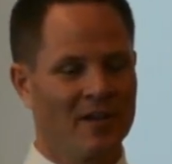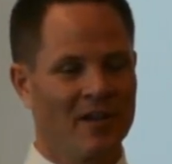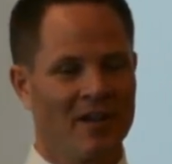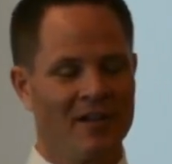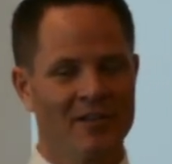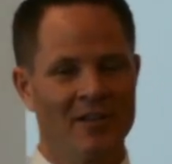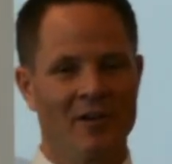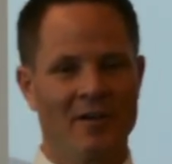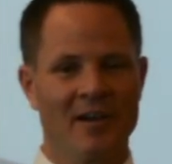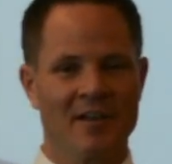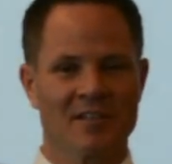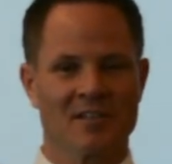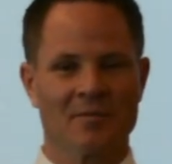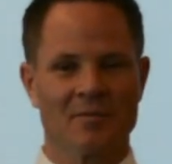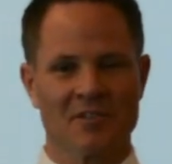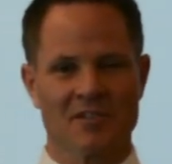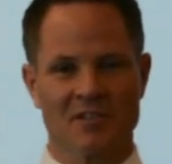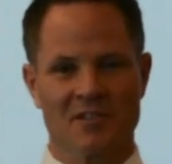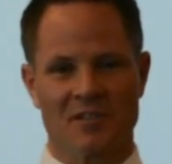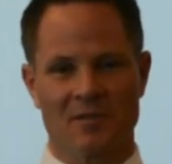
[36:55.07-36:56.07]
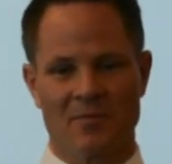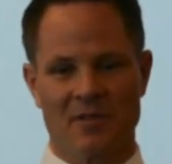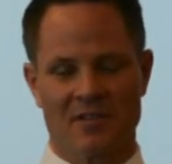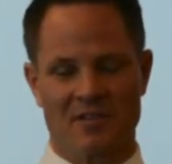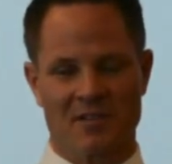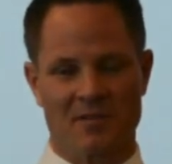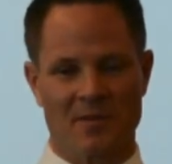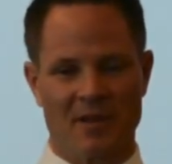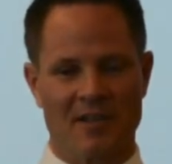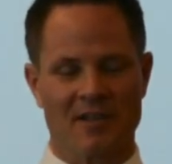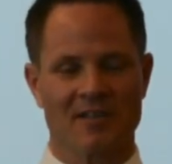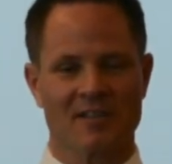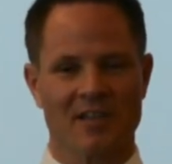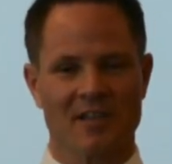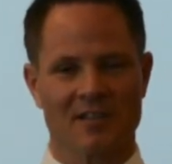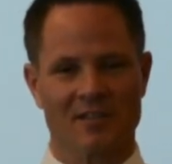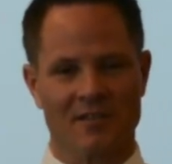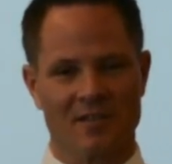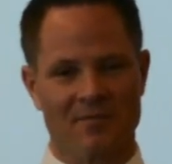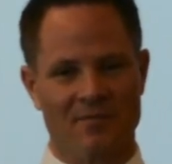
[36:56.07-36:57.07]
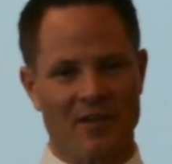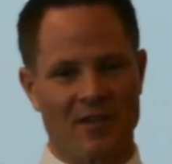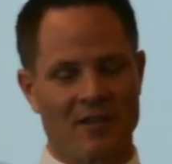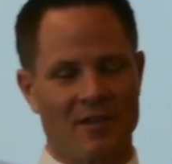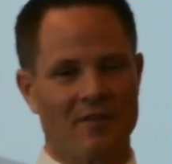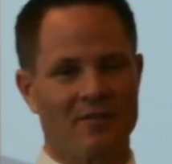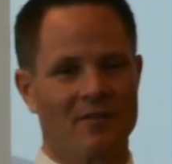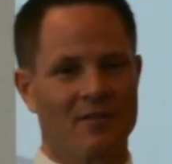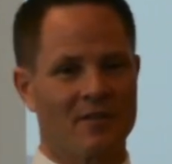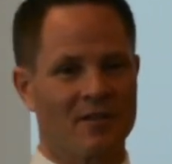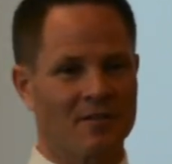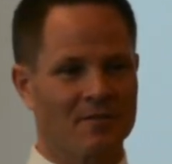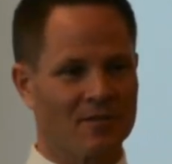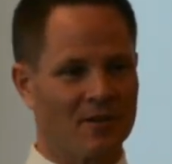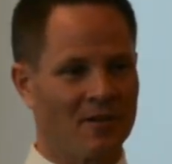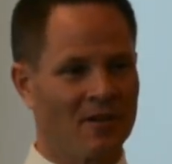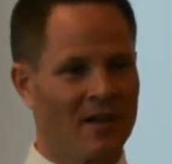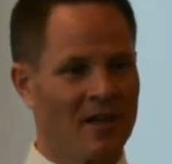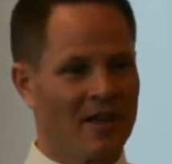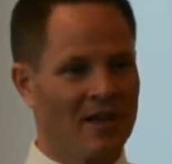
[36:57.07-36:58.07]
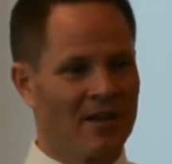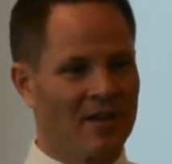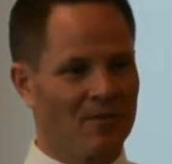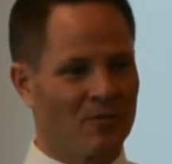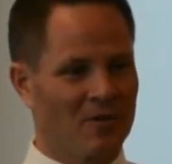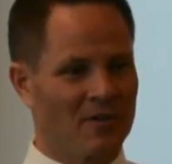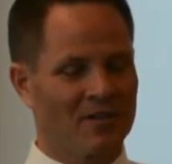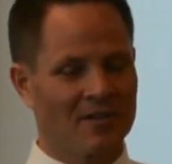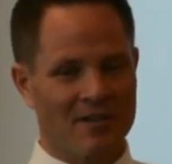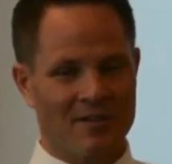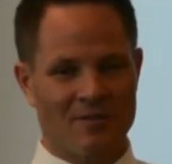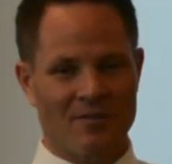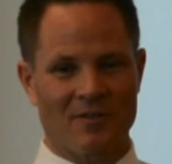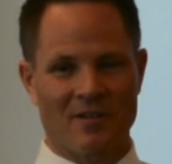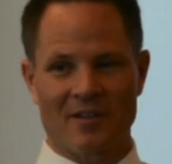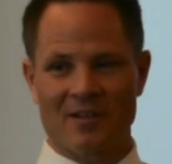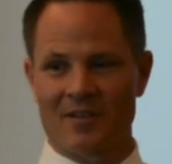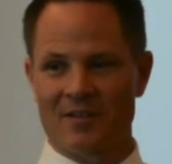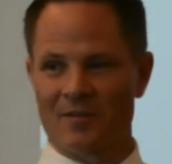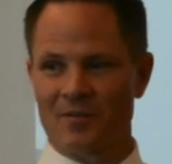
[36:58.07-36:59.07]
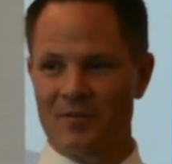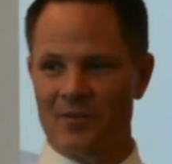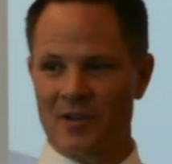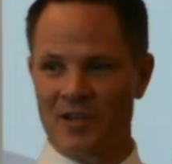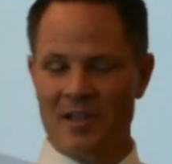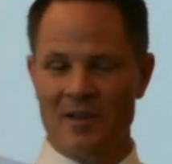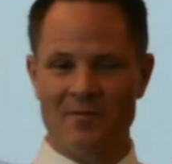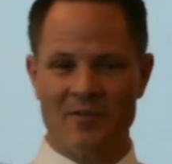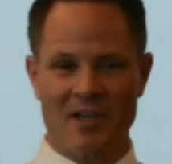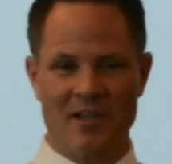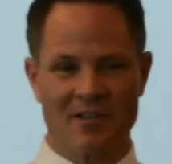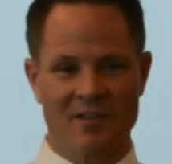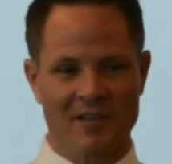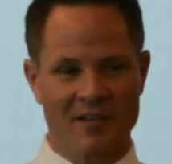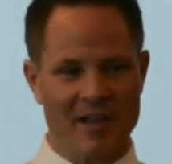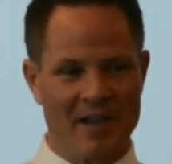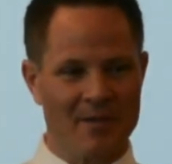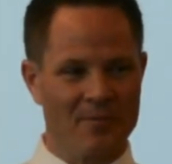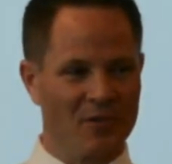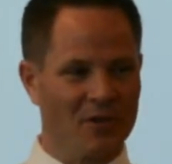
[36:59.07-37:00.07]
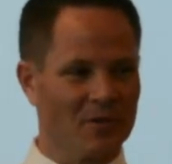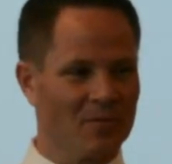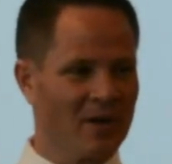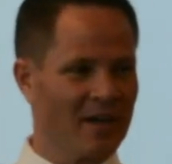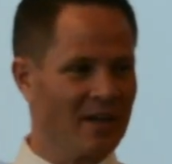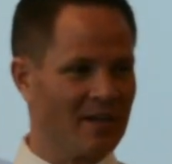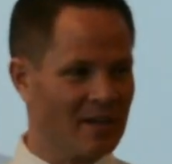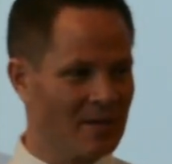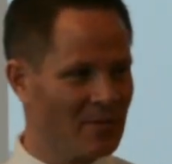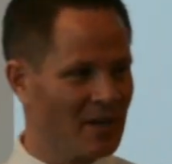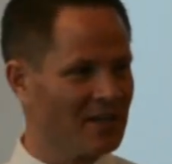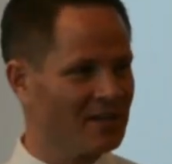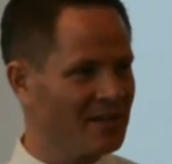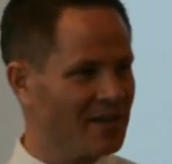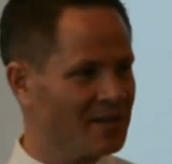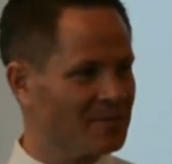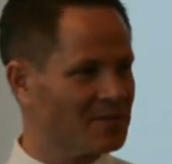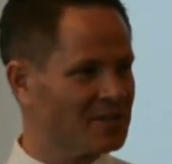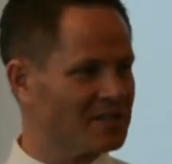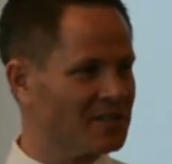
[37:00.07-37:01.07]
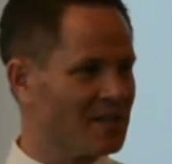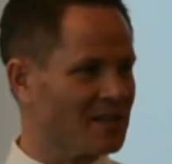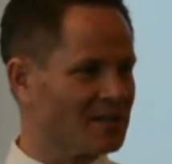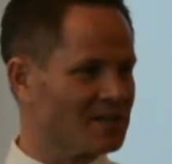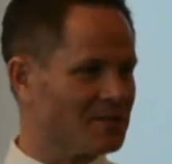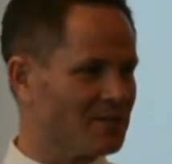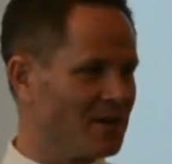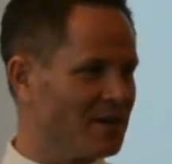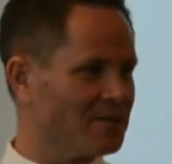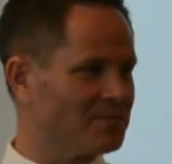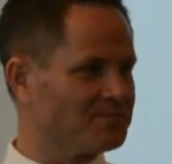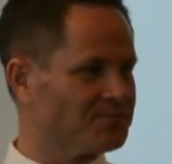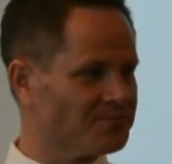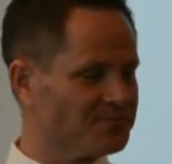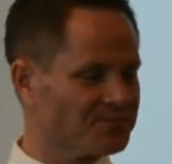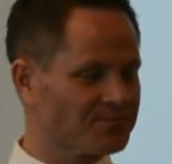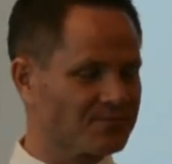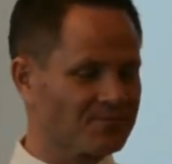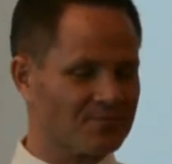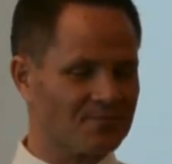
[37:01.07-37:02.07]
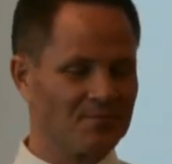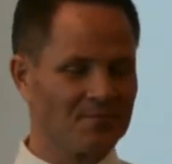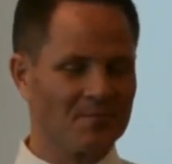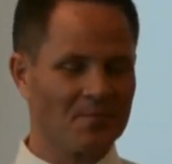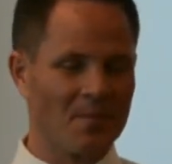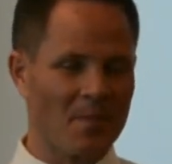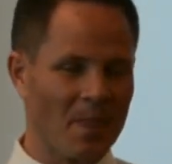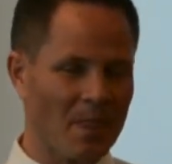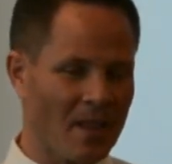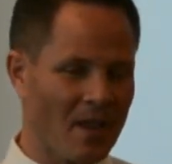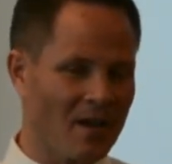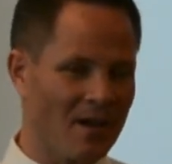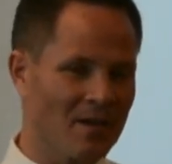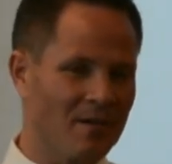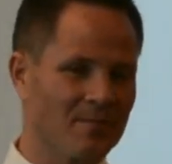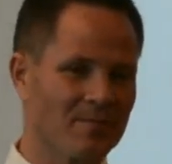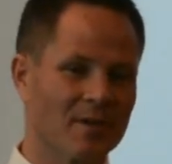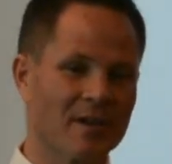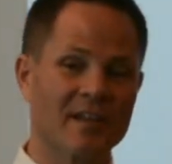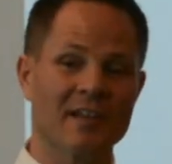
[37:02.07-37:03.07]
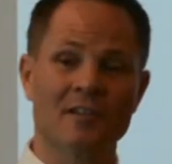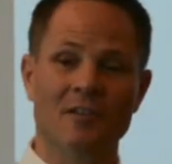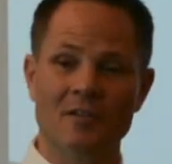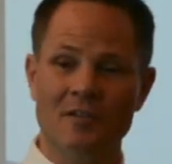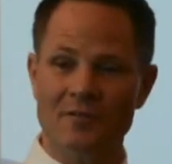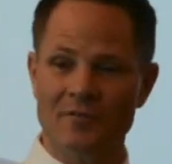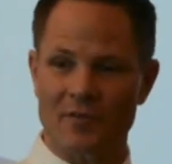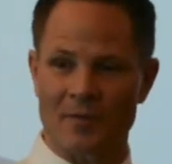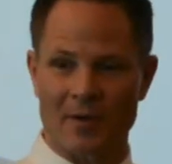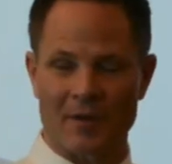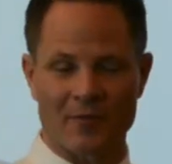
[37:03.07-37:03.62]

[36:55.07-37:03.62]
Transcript: we all know Edison was just a businessman and Tesla invented it. So when, when he invented the light bulb, right, he made a lot of mistakes, right? Um, but he learned from